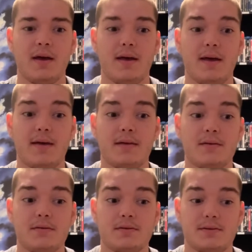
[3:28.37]

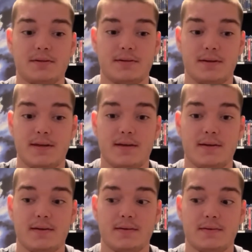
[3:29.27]
and she
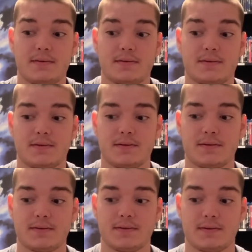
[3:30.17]
is
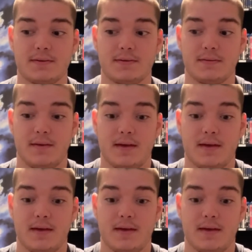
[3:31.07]
just